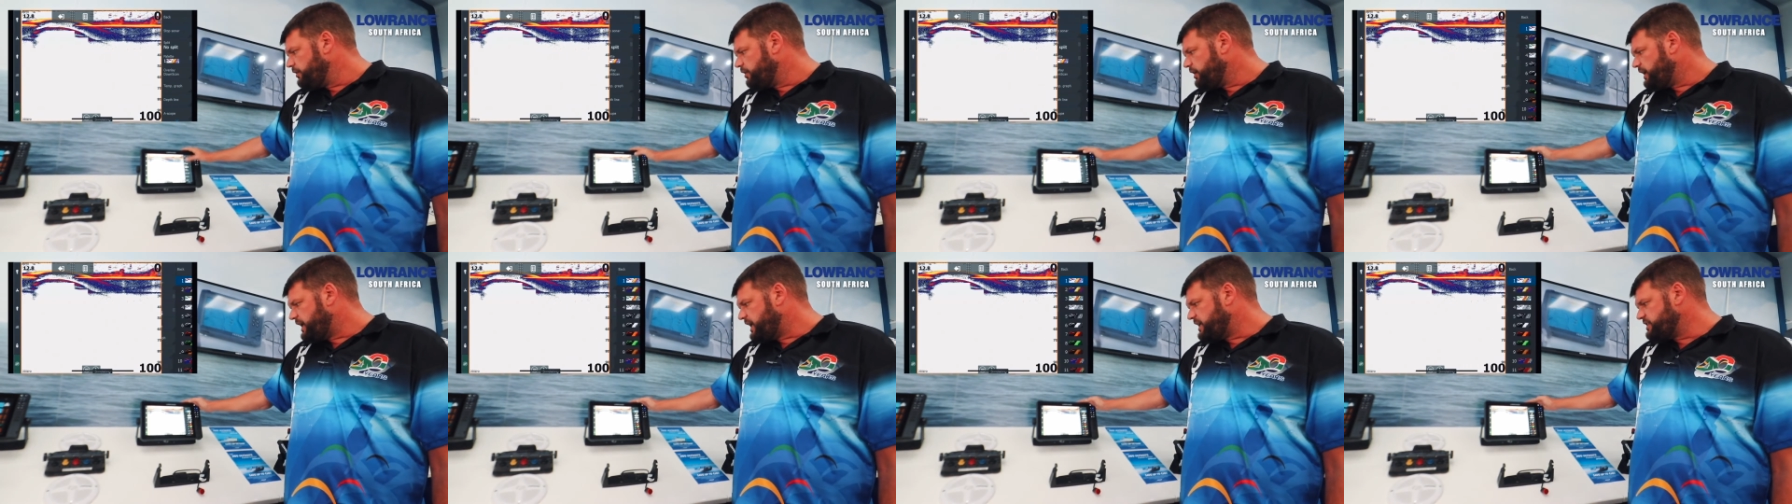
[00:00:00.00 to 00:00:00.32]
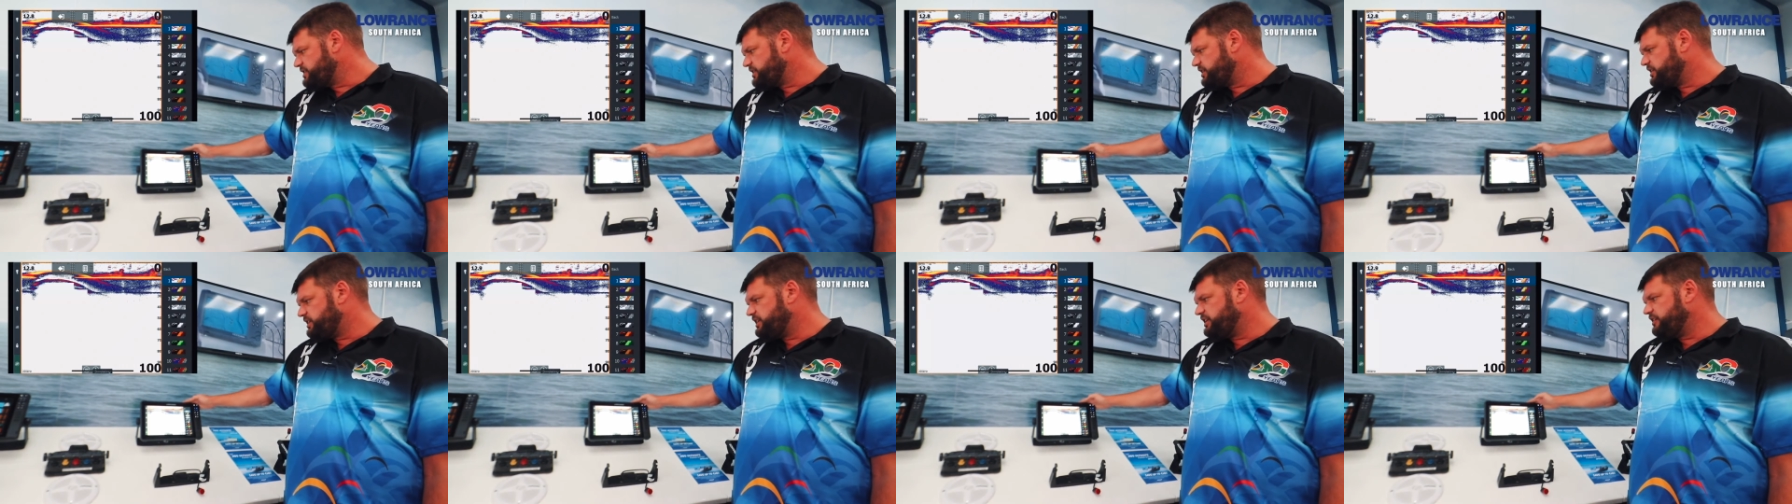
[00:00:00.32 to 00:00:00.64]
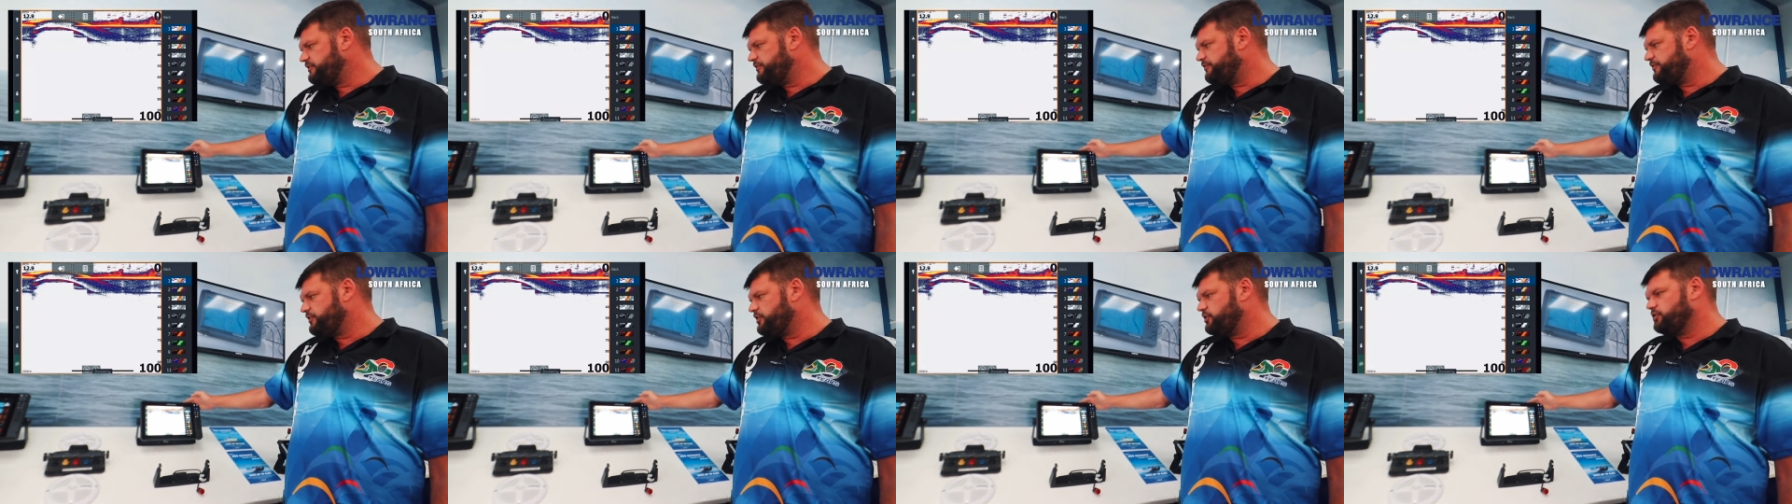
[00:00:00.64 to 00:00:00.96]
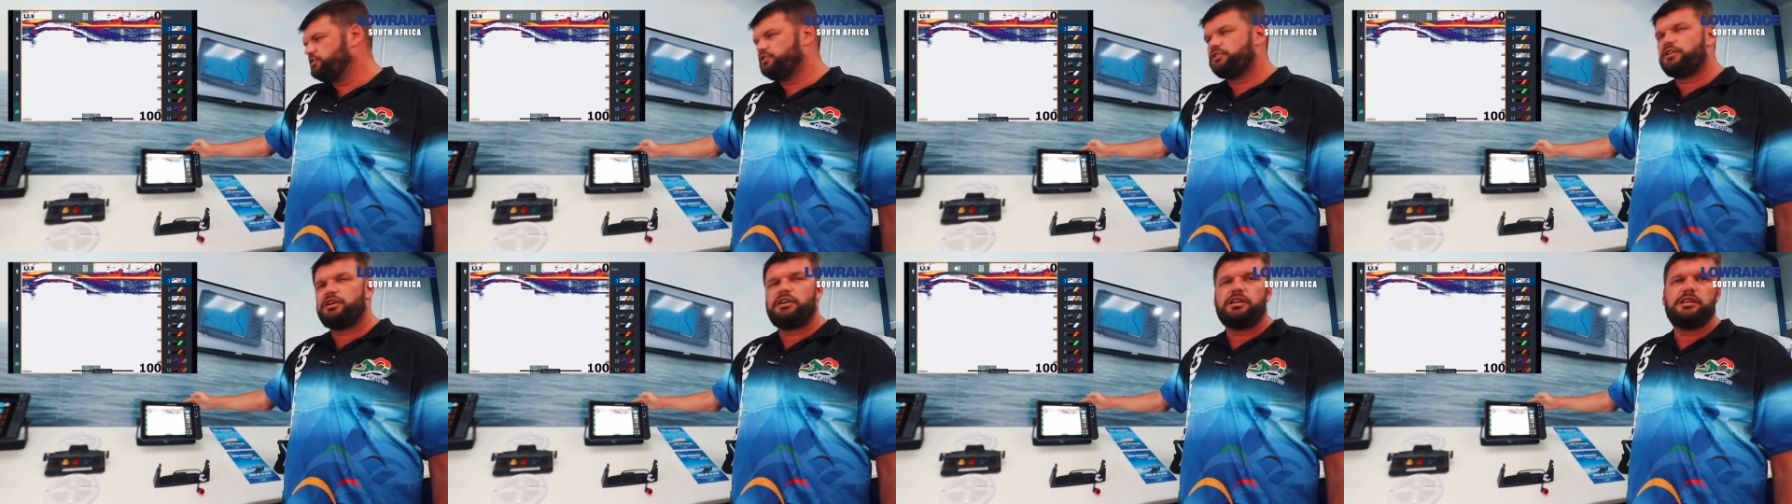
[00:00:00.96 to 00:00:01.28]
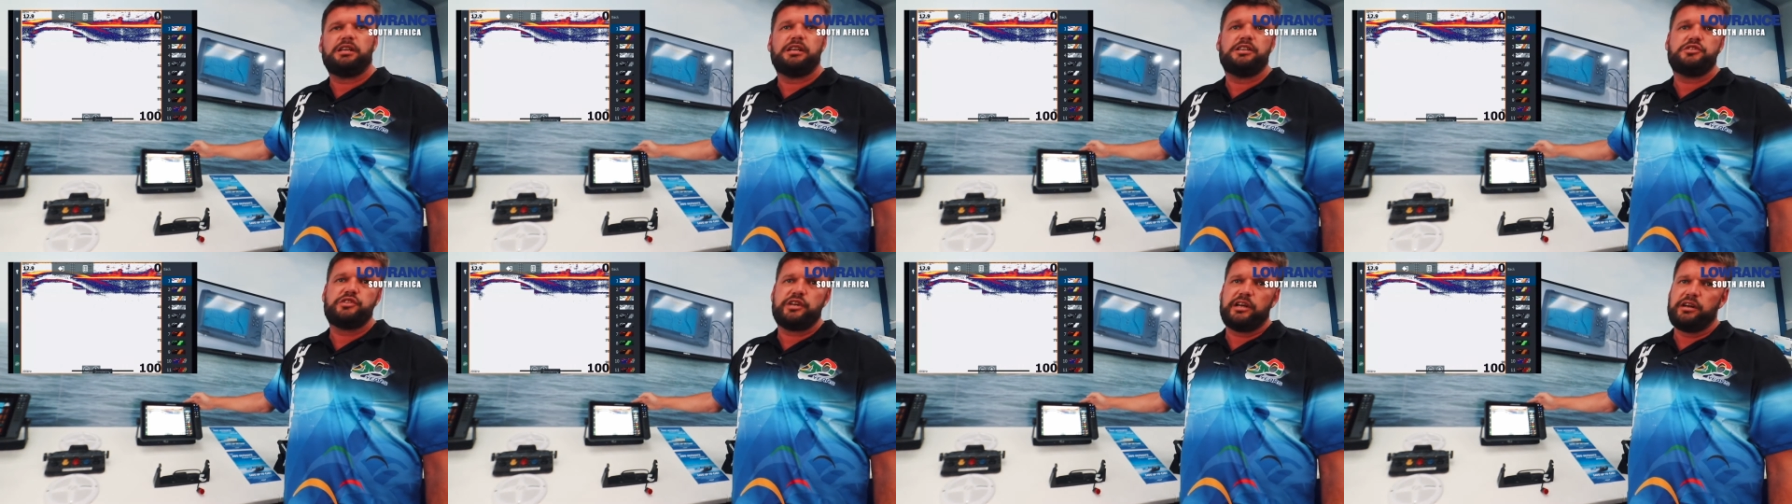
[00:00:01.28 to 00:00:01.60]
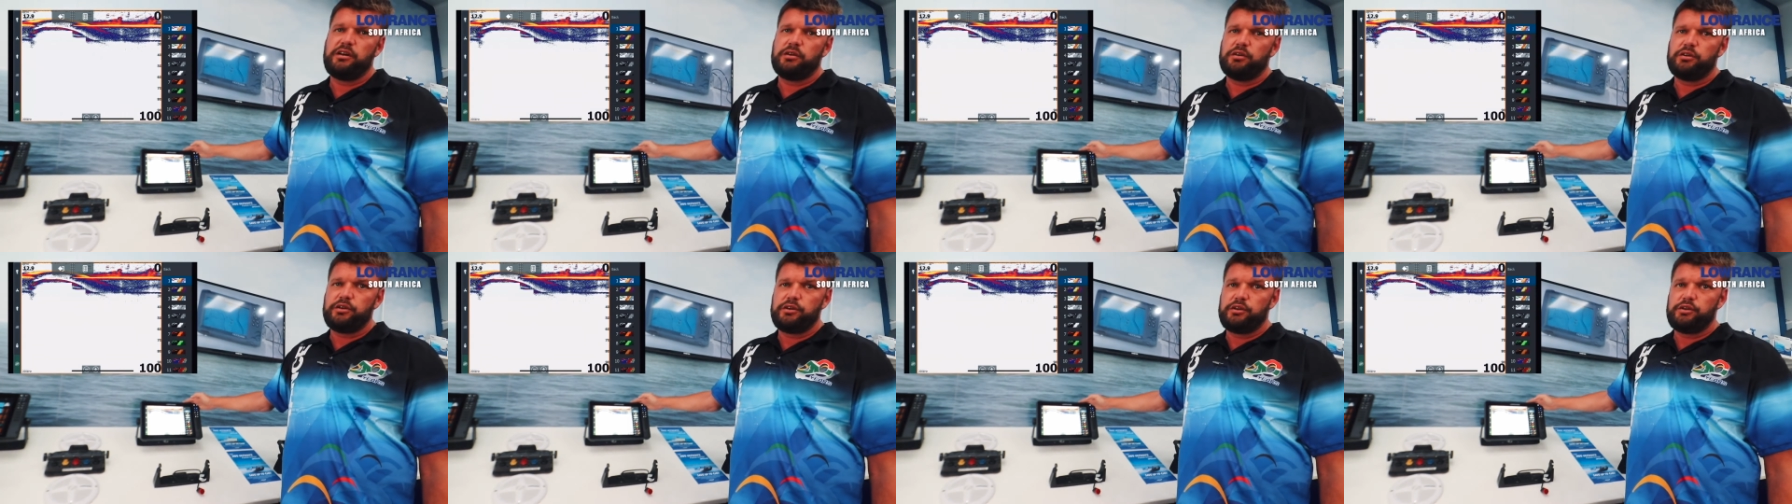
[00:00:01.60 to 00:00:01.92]
As a default on the
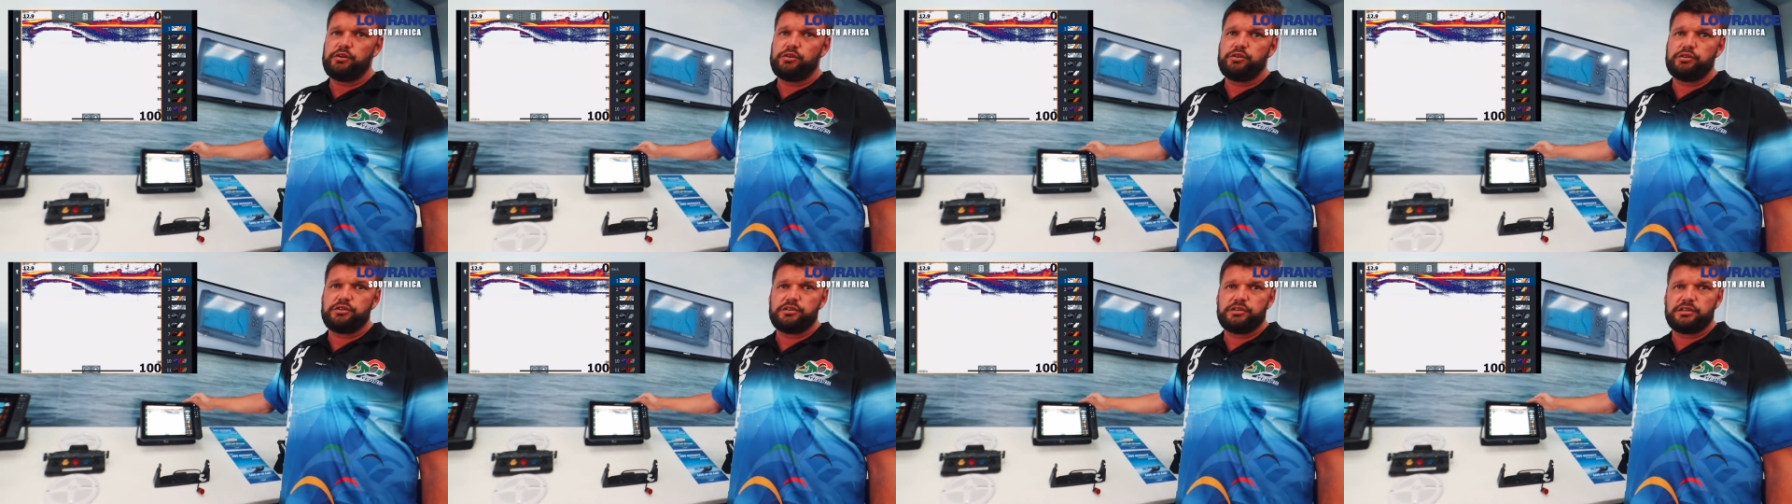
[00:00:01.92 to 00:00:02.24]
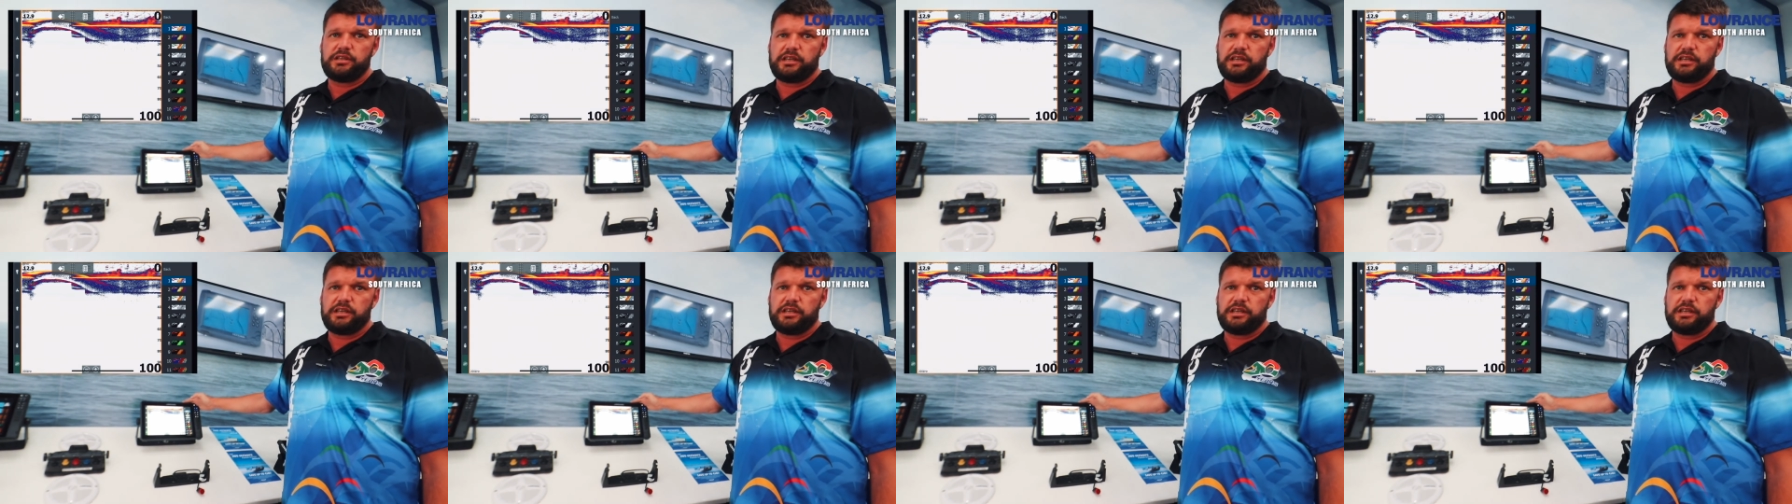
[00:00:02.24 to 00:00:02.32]
general use,